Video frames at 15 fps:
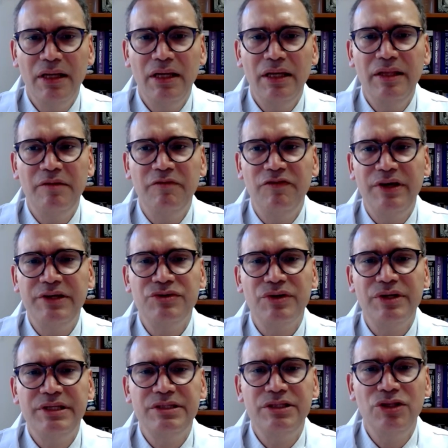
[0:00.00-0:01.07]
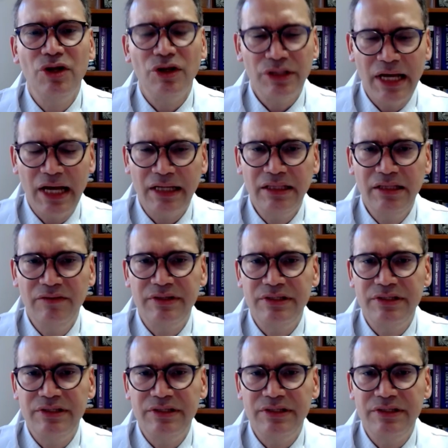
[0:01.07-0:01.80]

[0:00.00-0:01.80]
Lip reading: If the infection is not active,